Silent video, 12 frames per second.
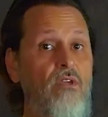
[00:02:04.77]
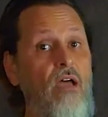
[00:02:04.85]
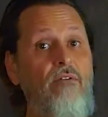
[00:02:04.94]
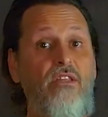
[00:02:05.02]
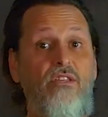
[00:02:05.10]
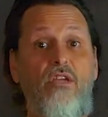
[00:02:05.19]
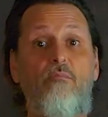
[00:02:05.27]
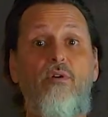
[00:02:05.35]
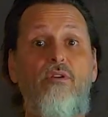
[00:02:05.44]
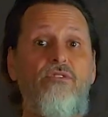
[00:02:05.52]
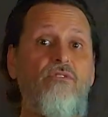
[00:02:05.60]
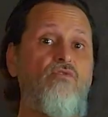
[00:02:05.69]
I've got the
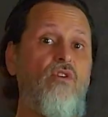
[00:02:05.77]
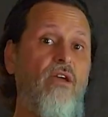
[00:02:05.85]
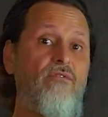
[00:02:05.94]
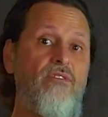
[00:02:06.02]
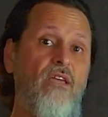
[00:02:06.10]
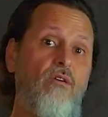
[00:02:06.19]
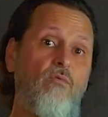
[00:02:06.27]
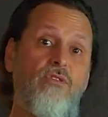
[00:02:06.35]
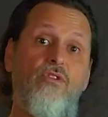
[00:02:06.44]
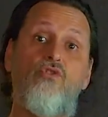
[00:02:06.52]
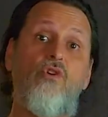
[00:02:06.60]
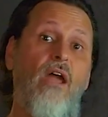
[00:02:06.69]
compulsive drive set with
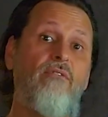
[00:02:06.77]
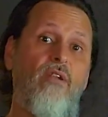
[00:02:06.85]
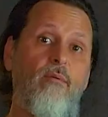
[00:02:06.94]
the drive at